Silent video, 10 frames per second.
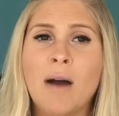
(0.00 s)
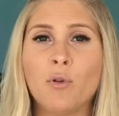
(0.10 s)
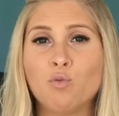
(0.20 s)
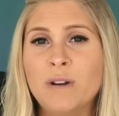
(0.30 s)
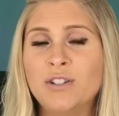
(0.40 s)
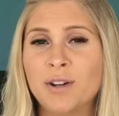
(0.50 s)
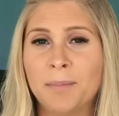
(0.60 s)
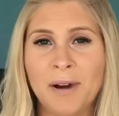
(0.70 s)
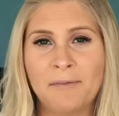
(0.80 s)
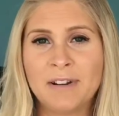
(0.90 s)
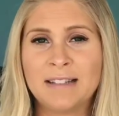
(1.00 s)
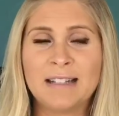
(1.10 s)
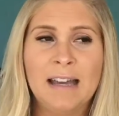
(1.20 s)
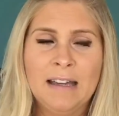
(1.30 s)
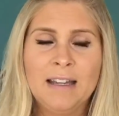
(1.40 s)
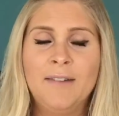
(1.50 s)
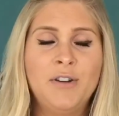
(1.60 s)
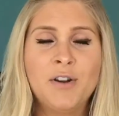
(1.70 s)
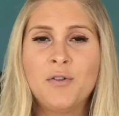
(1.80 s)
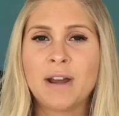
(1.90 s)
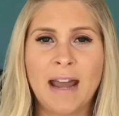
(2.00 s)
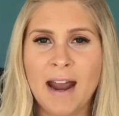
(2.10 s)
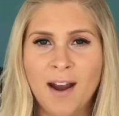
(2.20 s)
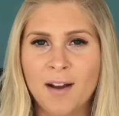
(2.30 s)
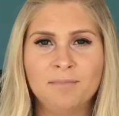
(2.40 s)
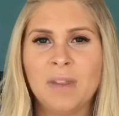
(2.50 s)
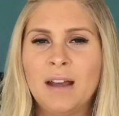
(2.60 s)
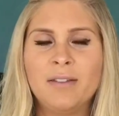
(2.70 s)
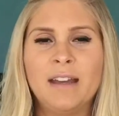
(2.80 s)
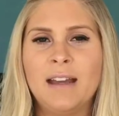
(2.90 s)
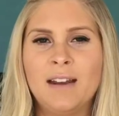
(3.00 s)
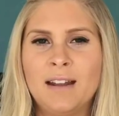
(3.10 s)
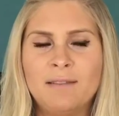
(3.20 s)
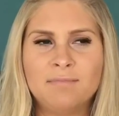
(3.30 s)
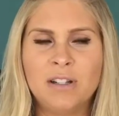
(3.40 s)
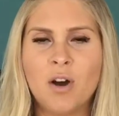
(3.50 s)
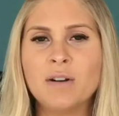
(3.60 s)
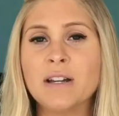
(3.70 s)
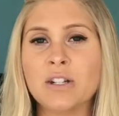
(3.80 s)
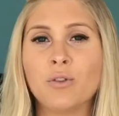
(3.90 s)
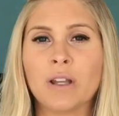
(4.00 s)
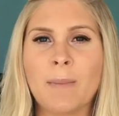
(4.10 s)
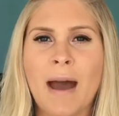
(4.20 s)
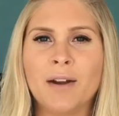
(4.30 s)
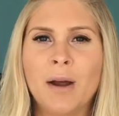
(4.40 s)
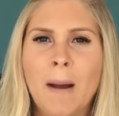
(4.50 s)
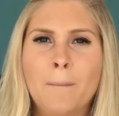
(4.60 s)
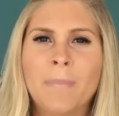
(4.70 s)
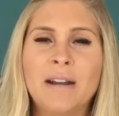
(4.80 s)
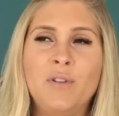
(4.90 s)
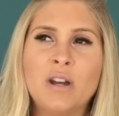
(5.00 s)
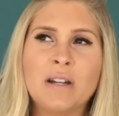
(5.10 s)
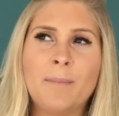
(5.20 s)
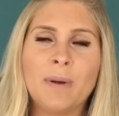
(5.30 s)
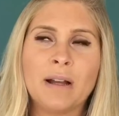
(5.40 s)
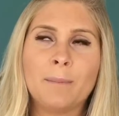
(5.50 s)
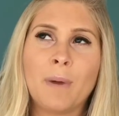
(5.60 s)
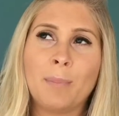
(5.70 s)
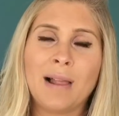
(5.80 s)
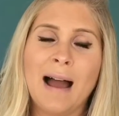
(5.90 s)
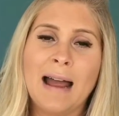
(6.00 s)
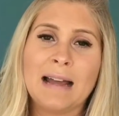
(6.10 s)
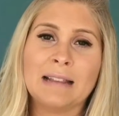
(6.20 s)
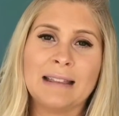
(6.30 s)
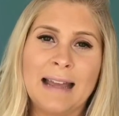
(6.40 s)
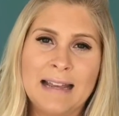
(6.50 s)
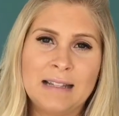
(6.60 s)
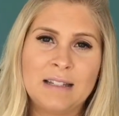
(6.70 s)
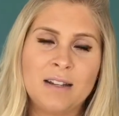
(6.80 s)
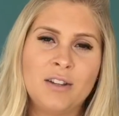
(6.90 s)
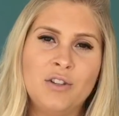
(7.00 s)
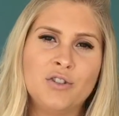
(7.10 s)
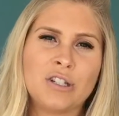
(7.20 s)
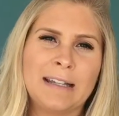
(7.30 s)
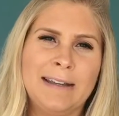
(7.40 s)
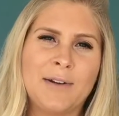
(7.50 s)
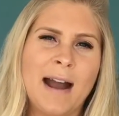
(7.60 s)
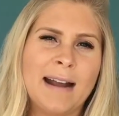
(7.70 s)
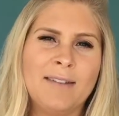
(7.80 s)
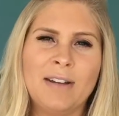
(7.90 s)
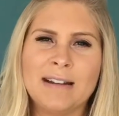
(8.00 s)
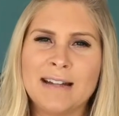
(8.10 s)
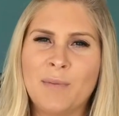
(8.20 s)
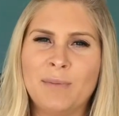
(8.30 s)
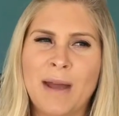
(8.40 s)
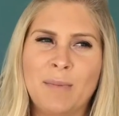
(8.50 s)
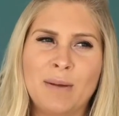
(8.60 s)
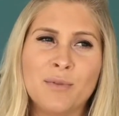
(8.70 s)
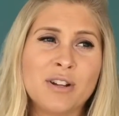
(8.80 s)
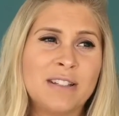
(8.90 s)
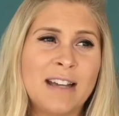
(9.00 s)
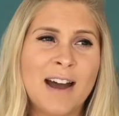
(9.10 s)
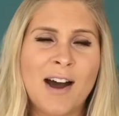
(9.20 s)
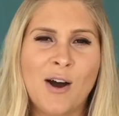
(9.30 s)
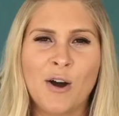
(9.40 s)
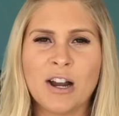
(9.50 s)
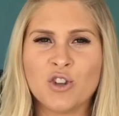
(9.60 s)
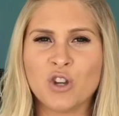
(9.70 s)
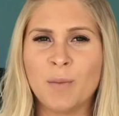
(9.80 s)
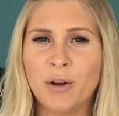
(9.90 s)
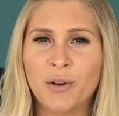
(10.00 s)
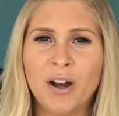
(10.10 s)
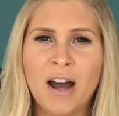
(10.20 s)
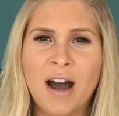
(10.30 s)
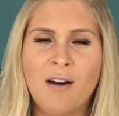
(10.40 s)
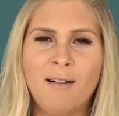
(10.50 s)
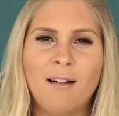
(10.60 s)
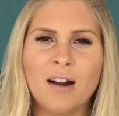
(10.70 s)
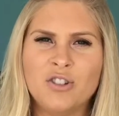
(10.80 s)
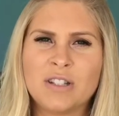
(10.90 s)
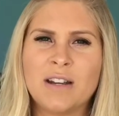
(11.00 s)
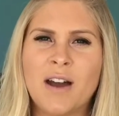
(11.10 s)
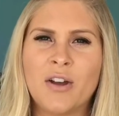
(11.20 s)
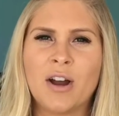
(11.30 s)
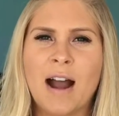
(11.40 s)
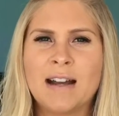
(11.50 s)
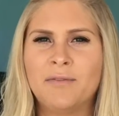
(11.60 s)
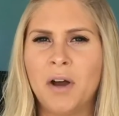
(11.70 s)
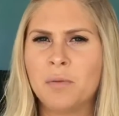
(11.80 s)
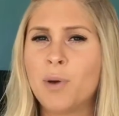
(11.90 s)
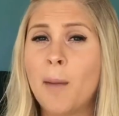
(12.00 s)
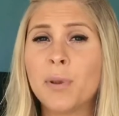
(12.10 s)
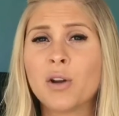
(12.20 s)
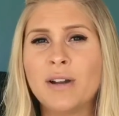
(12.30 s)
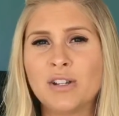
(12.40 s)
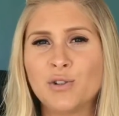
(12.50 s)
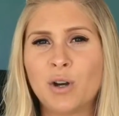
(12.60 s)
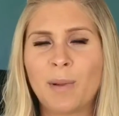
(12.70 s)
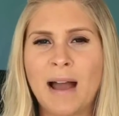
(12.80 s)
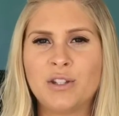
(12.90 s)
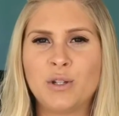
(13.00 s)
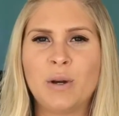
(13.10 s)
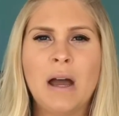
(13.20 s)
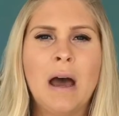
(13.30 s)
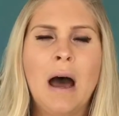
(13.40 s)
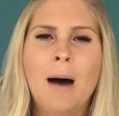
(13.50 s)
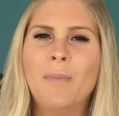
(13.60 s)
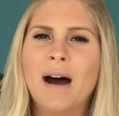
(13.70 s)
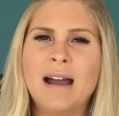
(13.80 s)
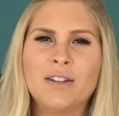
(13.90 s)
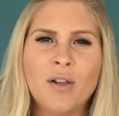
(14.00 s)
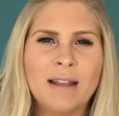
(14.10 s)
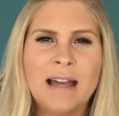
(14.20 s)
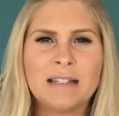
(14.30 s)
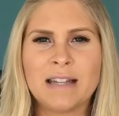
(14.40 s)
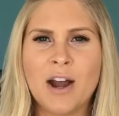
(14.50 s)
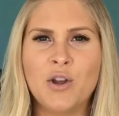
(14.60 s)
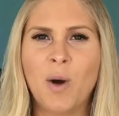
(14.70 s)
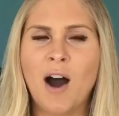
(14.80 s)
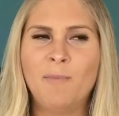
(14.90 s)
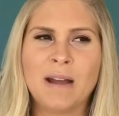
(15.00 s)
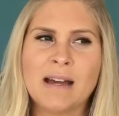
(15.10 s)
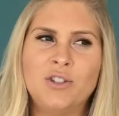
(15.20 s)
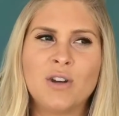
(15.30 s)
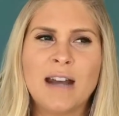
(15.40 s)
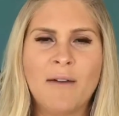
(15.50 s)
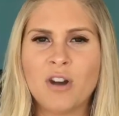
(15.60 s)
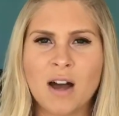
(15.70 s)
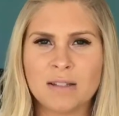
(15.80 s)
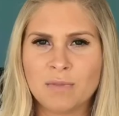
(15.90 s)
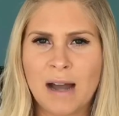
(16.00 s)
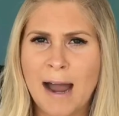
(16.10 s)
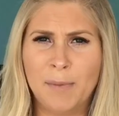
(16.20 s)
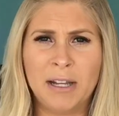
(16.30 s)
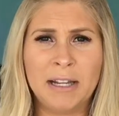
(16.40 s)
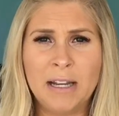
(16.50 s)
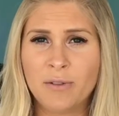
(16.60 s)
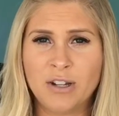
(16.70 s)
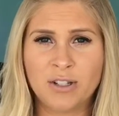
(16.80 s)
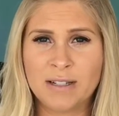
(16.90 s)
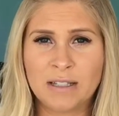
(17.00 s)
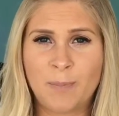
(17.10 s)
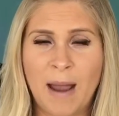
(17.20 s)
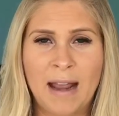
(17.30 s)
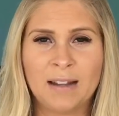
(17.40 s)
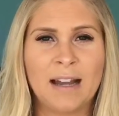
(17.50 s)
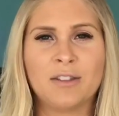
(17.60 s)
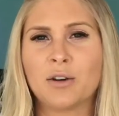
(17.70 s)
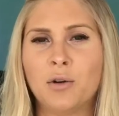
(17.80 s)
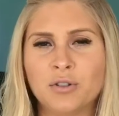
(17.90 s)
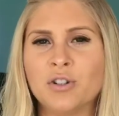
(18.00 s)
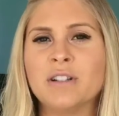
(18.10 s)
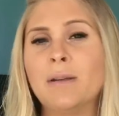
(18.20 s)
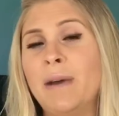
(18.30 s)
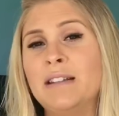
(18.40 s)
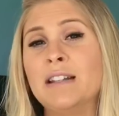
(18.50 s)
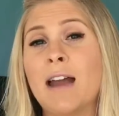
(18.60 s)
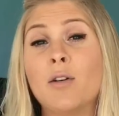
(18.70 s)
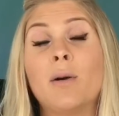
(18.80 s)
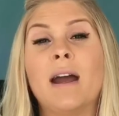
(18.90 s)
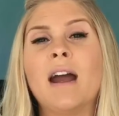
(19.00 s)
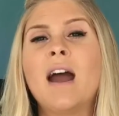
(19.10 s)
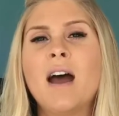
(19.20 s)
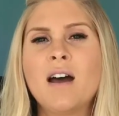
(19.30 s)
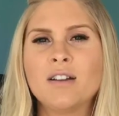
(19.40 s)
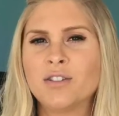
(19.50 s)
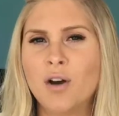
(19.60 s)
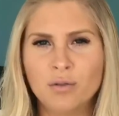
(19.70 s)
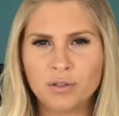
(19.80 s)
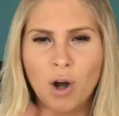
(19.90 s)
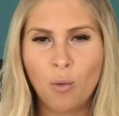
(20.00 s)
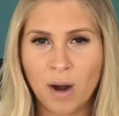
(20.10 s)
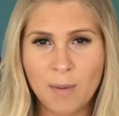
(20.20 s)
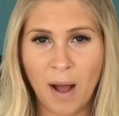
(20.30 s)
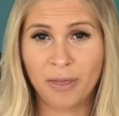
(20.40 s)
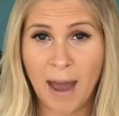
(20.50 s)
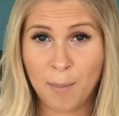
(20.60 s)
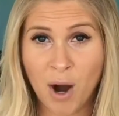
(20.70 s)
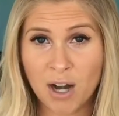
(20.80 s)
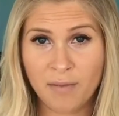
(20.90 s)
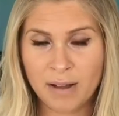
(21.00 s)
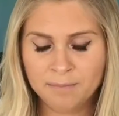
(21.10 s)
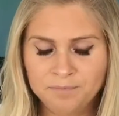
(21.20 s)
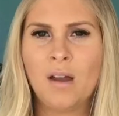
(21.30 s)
have a regional preference. If you don't care, then it doesn't really matter. But if you end up applying late, usually you kind of end up in maybe Murcia or Extremadura or just another kind of unpopular region to apply to. But don't let that scare you off, because you can have an awesome time in any region in Spain. Like, the culture is amazing everywhere. So don't worry about that part of it.